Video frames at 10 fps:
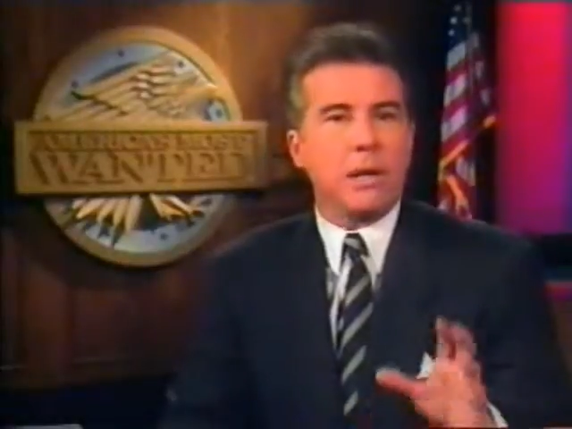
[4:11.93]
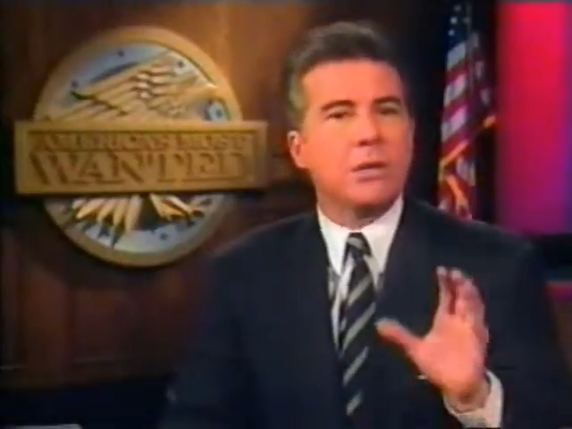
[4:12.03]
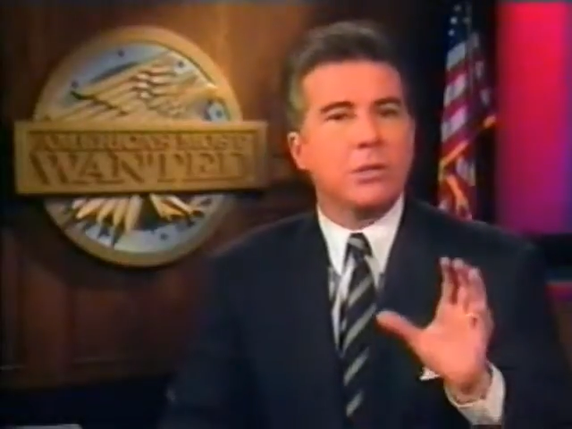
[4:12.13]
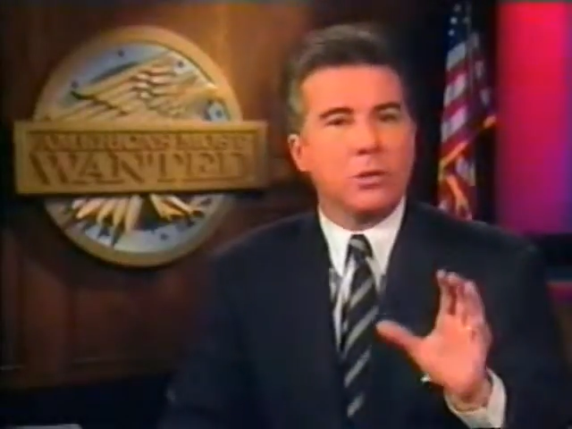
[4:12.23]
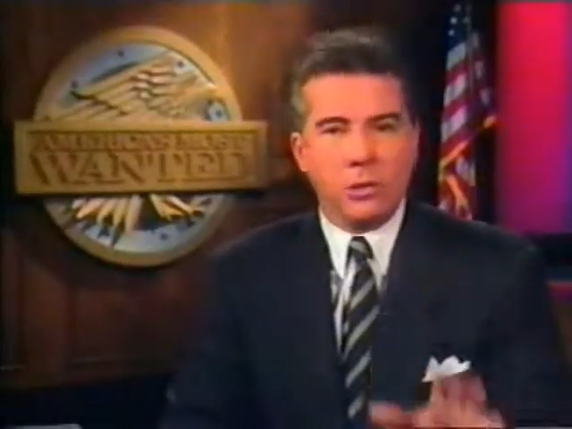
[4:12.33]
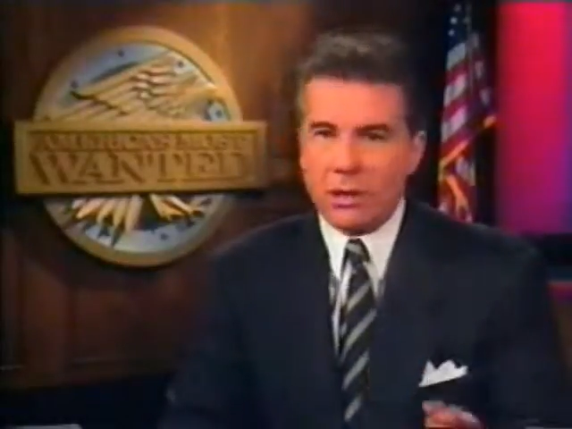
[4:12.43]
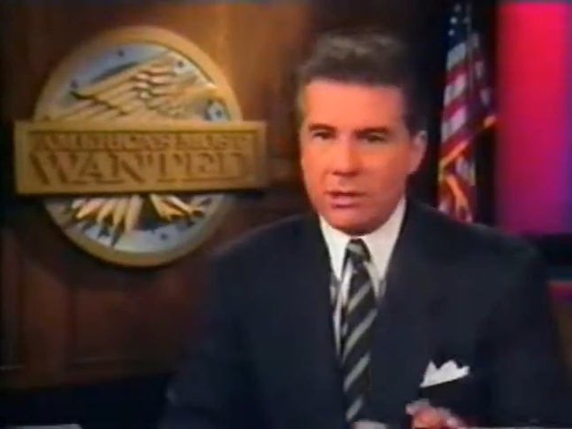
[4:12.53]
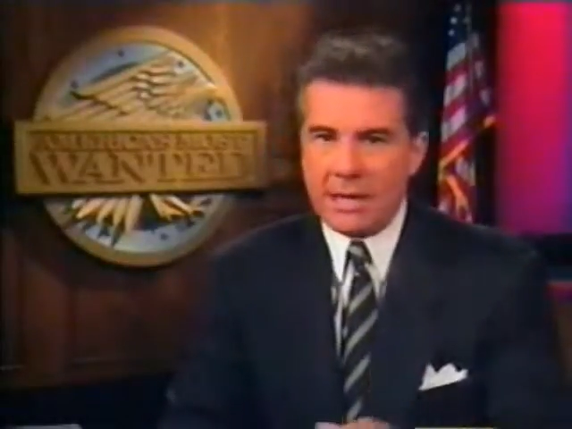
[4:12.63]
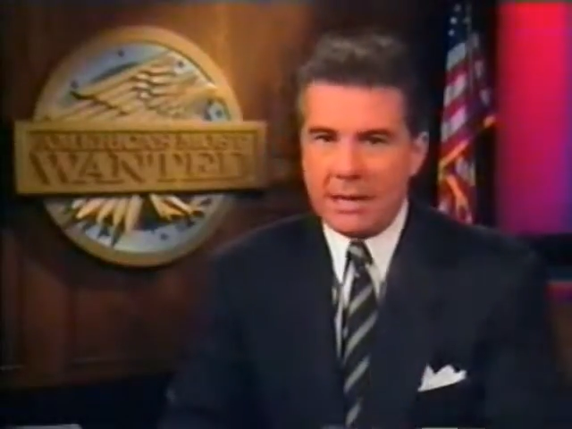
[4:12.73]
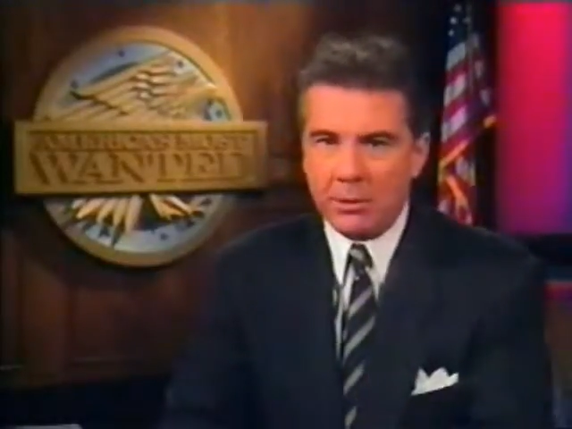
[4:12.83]
is a good
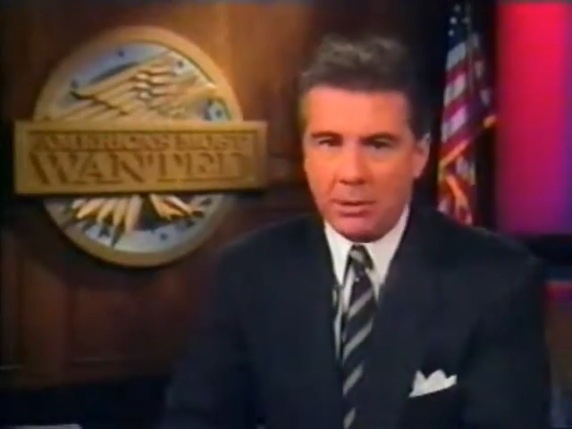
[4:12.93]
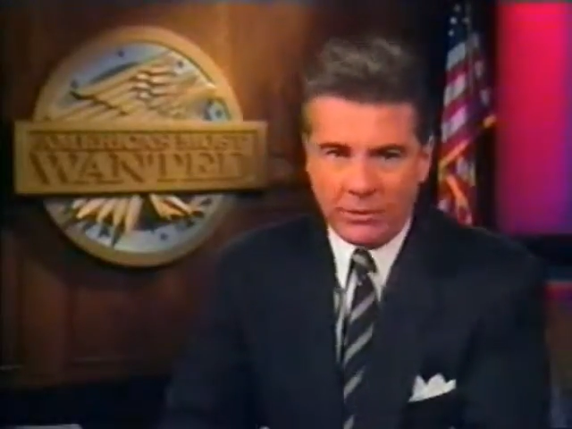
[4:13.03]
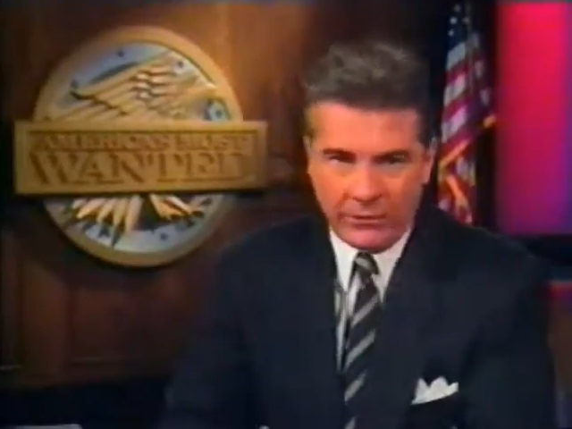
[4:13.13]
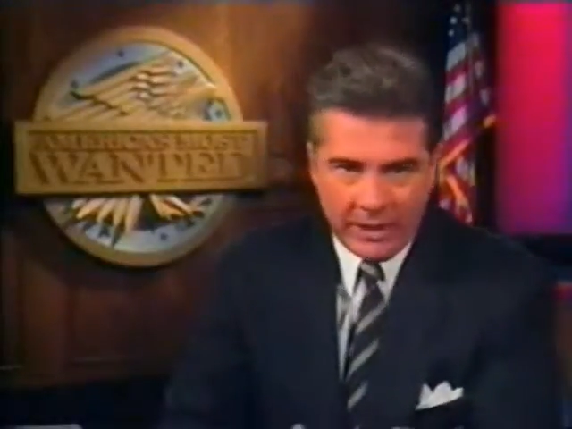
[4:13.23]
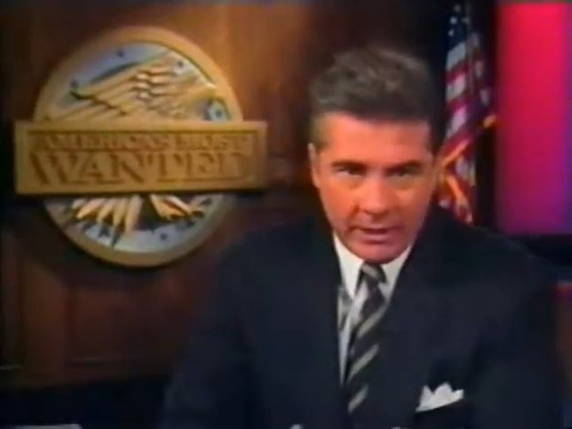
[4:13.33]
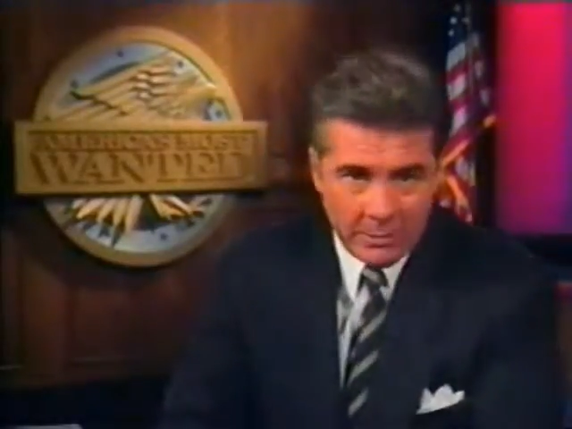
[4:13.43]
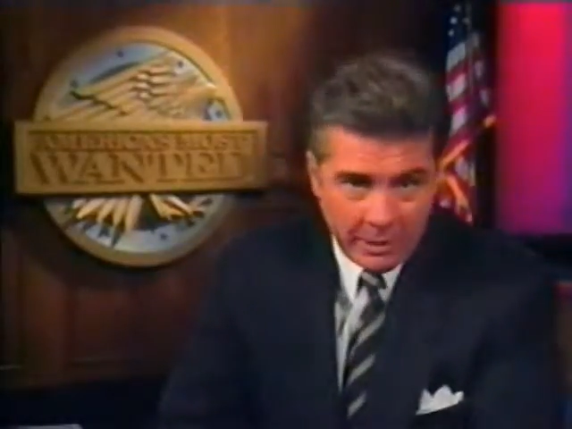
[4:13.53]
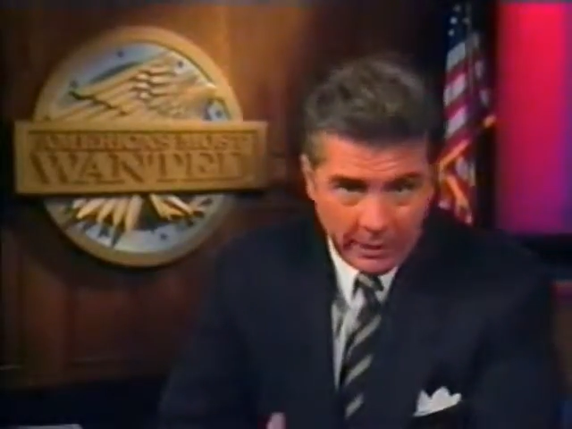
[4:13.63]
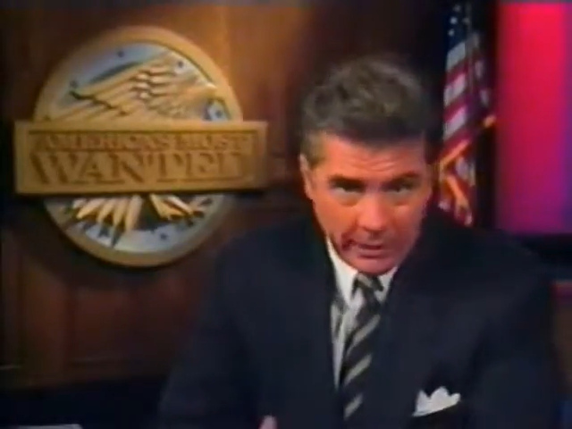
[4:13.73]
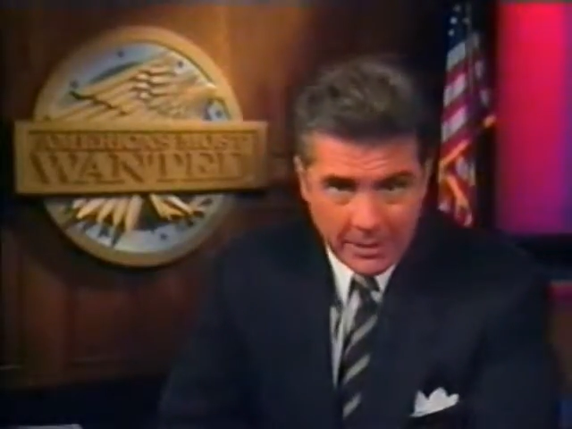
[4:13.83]
example of
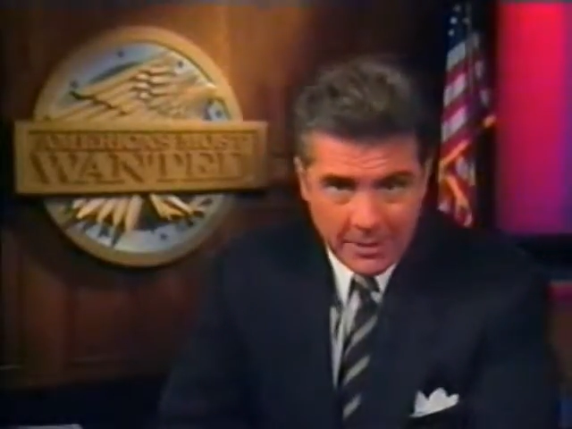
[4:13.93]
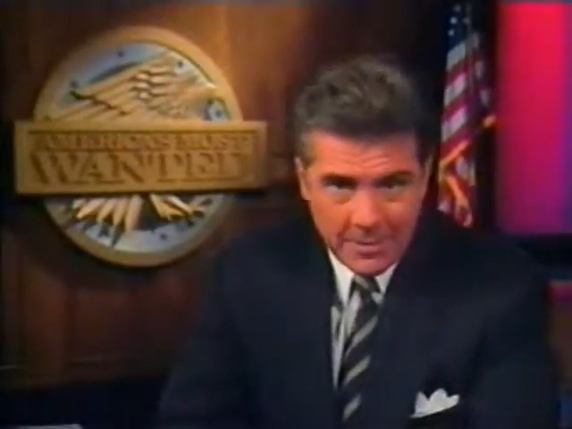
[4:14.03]
availability.